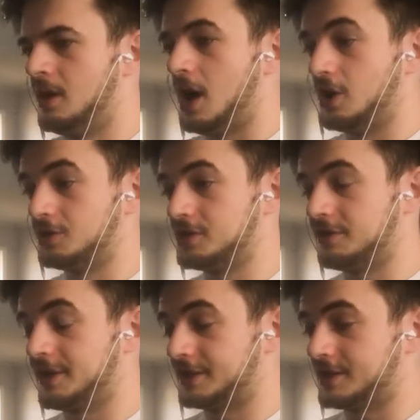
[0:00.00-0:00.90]
I also
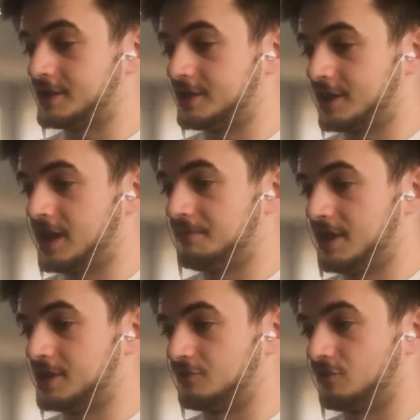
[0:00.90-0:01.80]
think this theme
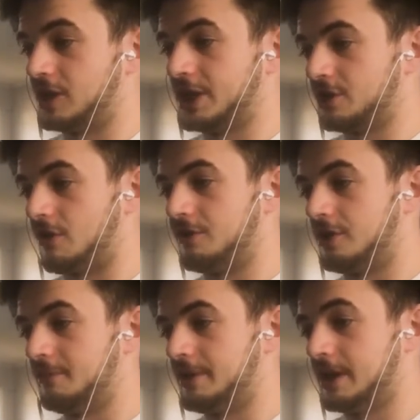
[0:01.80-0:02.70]
has really grown
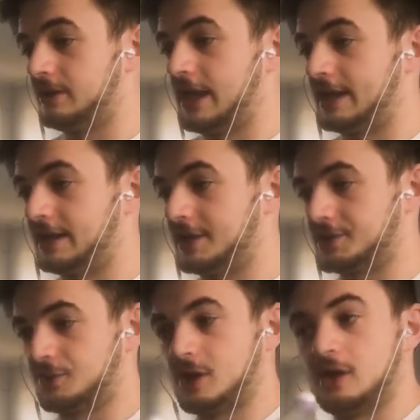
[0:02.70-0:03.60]
on me lately
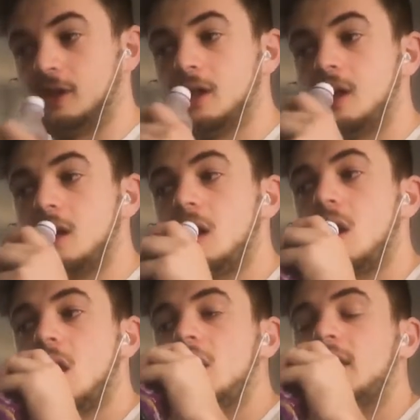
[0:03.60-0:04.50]
as well.
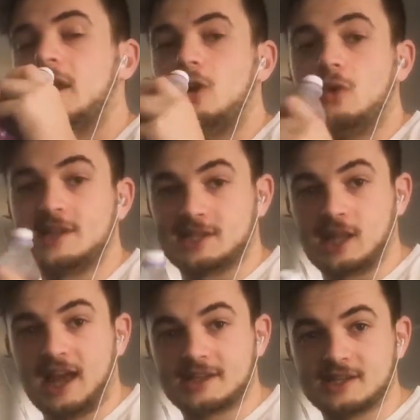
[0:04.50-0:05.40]
Like, I always
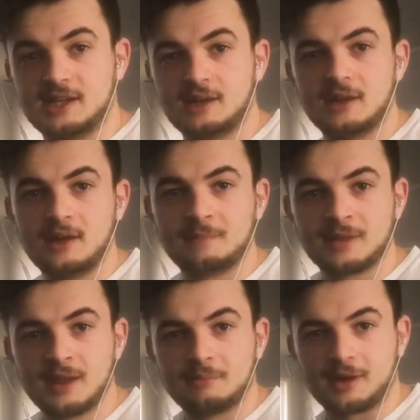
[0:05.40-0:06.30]
liked it,
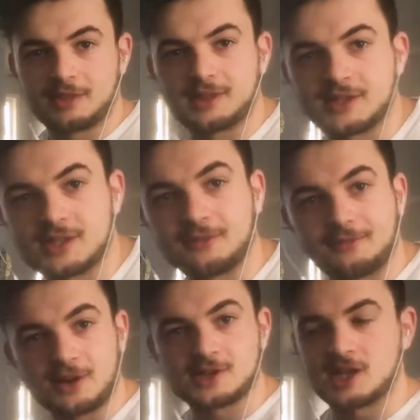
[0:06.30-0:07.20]
but I think this is the
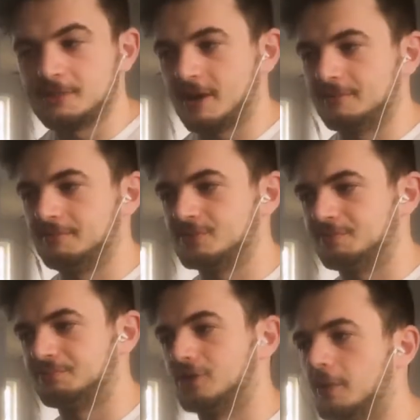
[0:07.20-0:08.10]
first time I'm
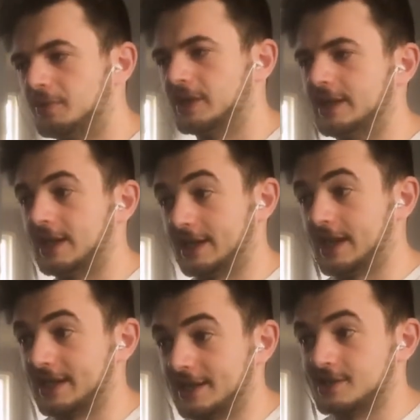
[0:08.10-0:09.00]
properly,
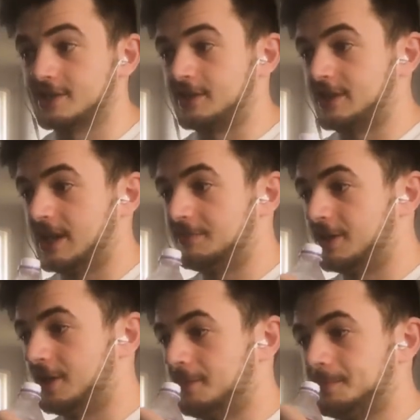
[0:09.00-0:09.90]
getting into the theme,
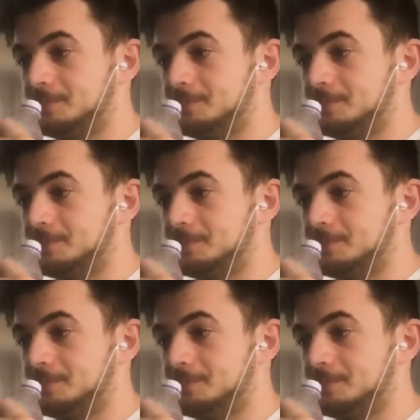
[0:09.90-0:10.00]
you know?